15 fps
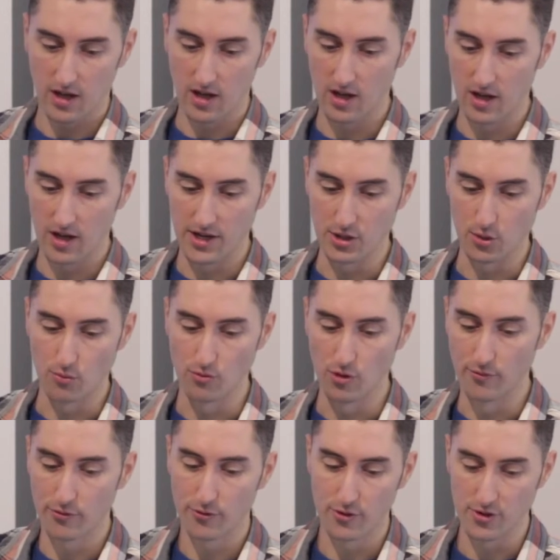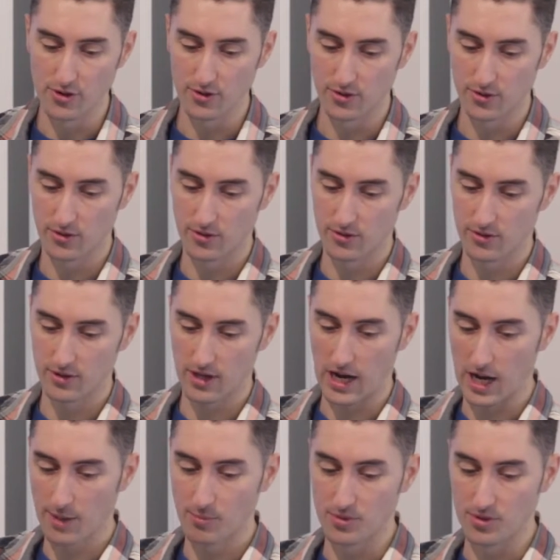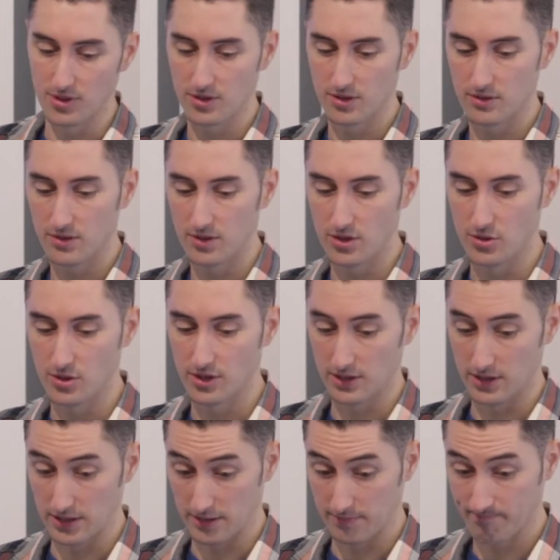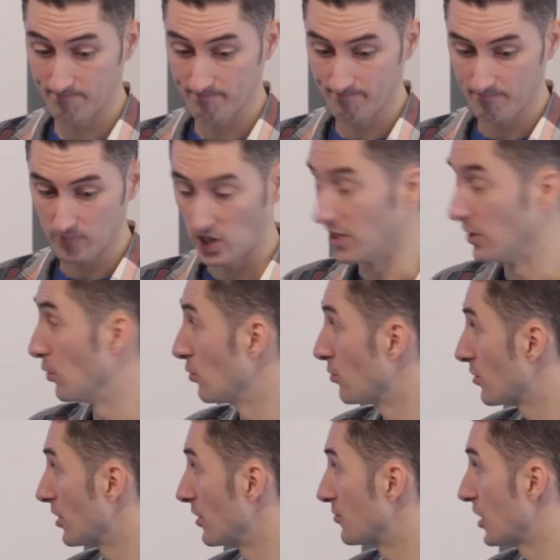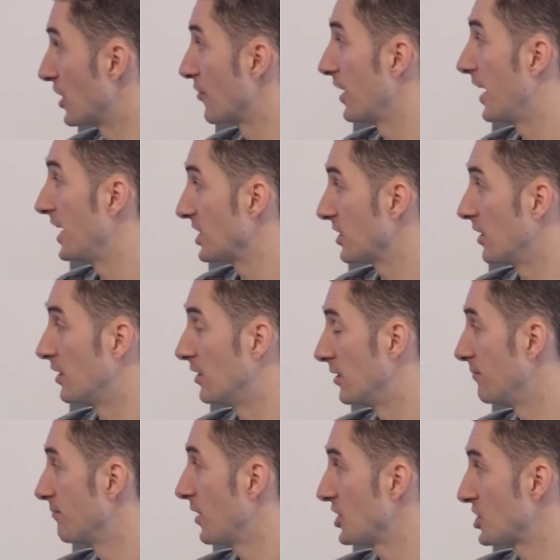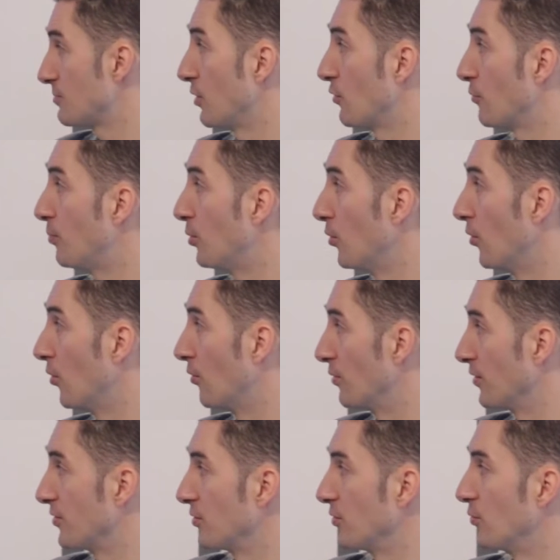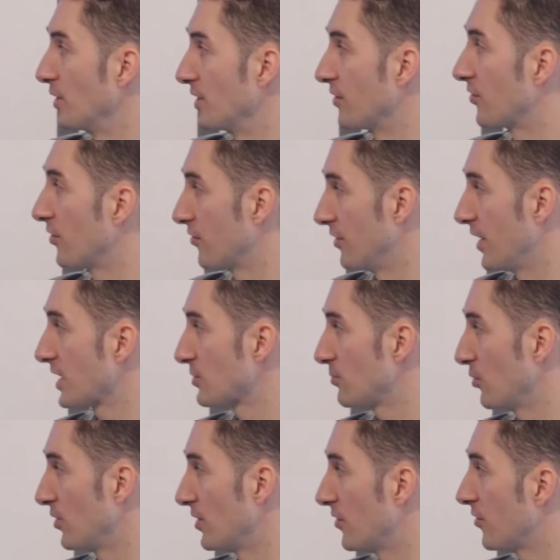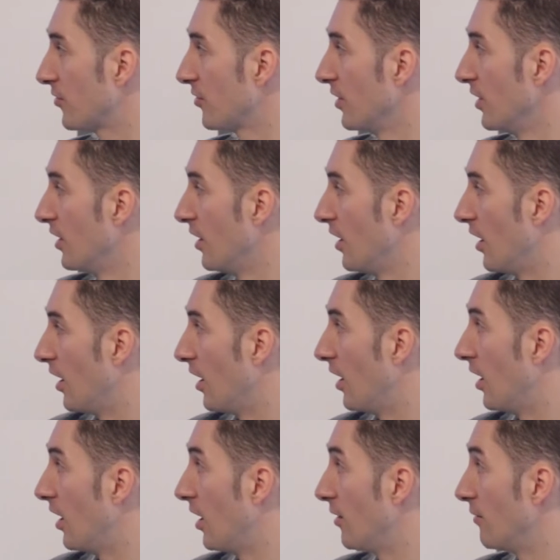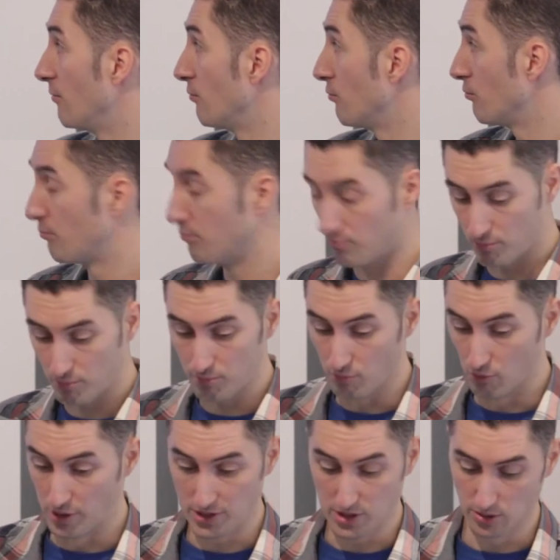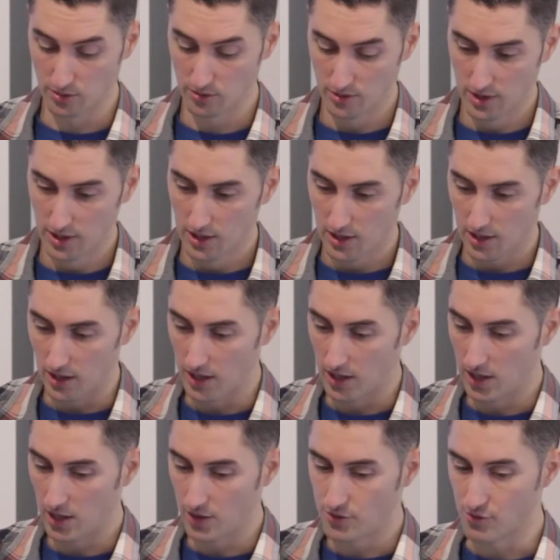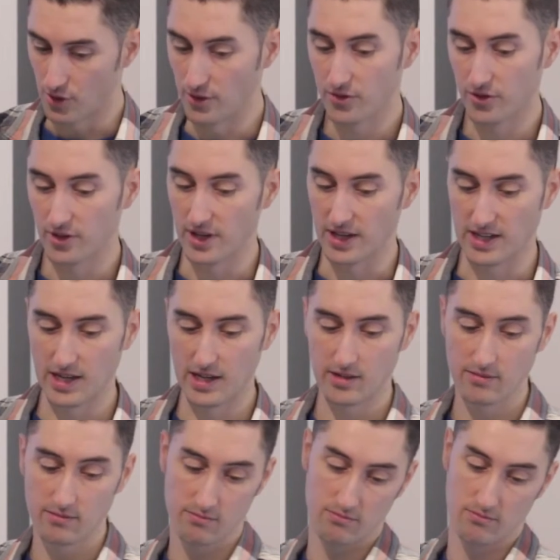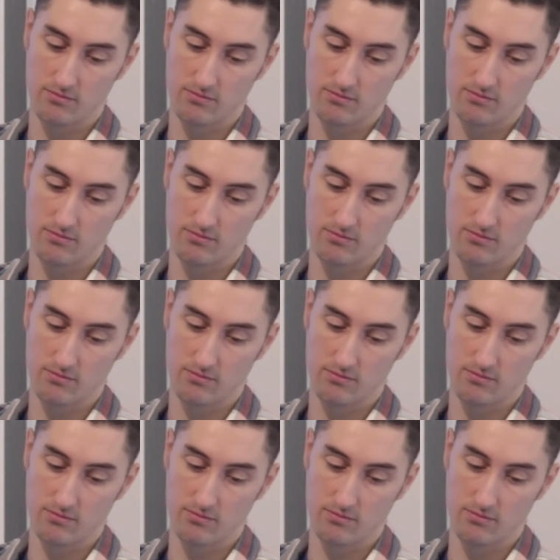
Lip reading: And it will run through your app, and you can and it will kind of generate HTML report with your weaknesses and exploits. Really cool. Droza, again,